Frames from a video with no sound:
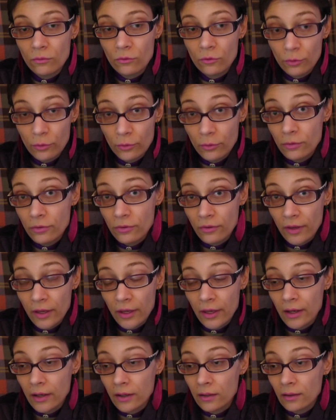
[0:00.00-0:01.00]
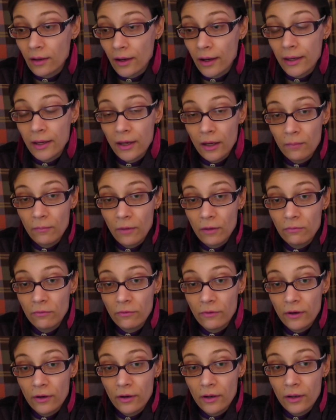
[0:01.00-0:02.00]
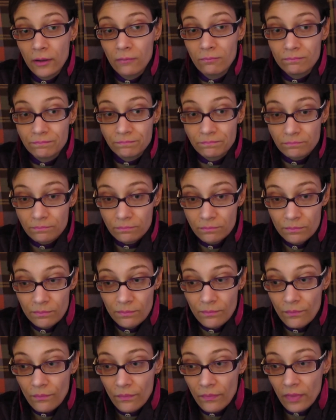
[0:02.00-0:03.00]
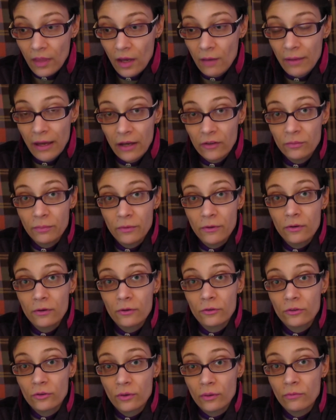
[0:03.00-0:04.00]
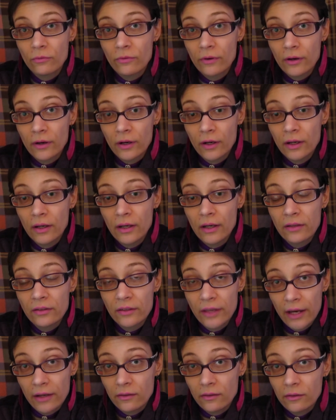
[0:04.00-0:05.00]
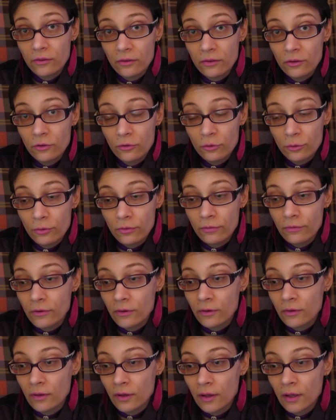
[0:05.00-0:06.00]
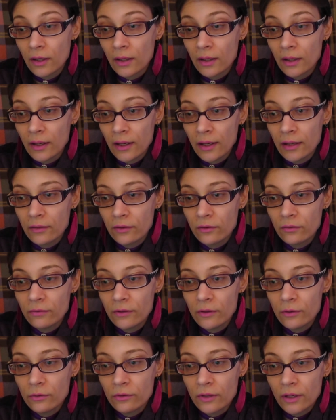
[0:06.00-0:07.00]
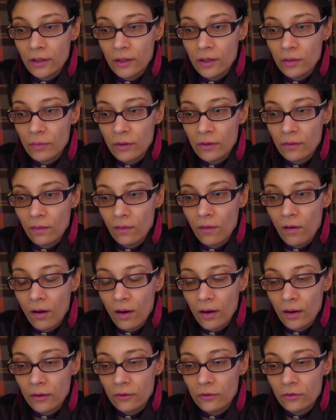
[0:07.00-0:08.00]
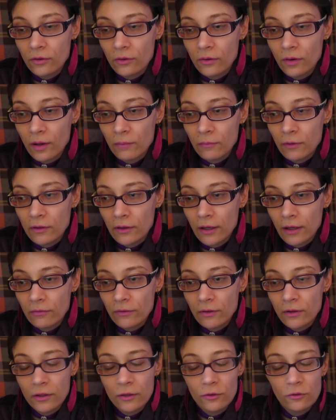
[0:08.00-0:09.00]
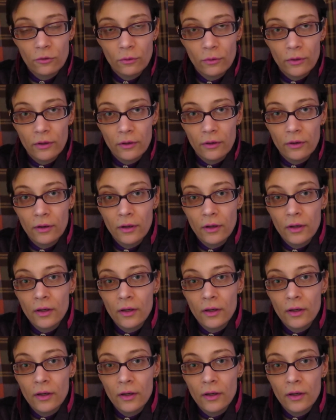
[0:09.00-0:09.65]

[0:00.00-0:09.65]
Truth, and I am, I'm very, I'm Asperger's, so I'm very tactlessly truthful, and this video is getting a bit long, so I'm gonna have to cut it short here.